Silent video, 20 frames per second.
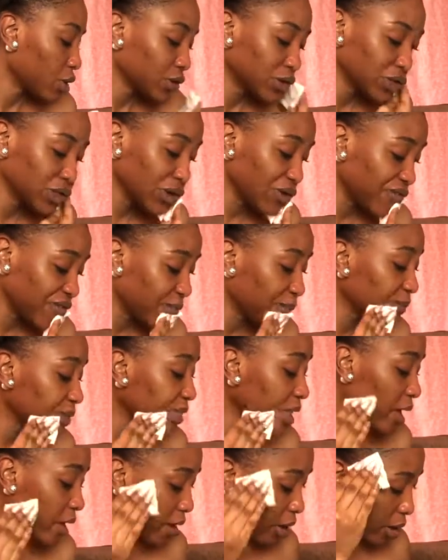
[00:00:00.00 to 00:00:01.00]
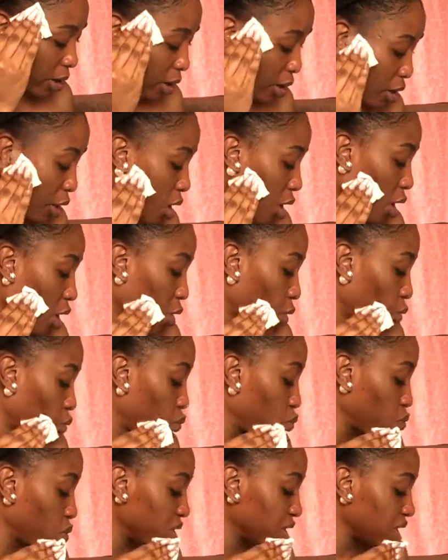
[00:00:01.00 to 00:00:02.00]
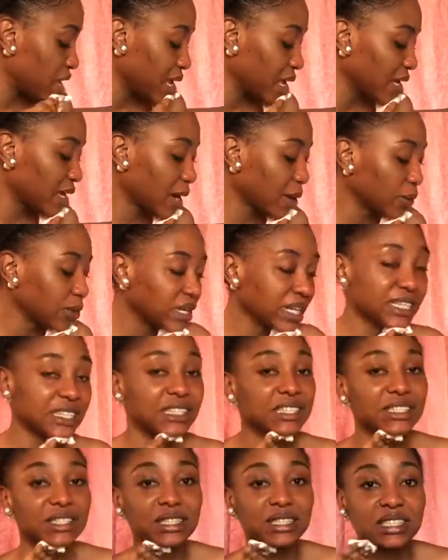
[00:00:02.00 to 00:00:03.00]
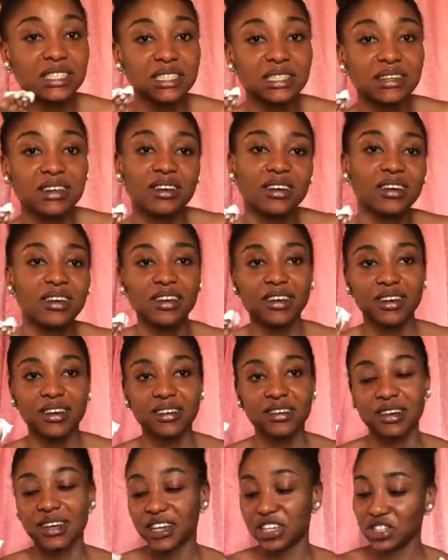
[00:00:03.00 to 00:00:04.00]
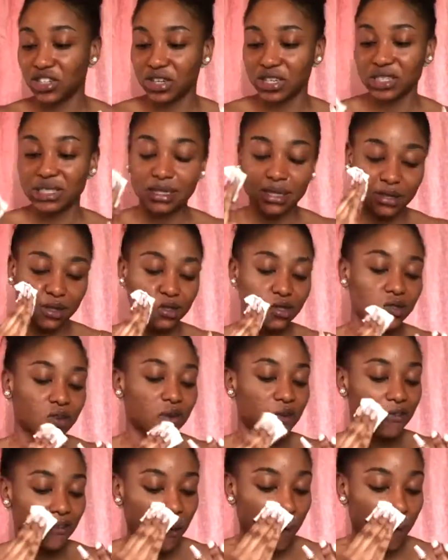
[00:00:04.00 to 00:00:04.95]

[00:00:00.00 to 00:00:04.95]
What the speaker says: so from there we now get into the interesting stuff.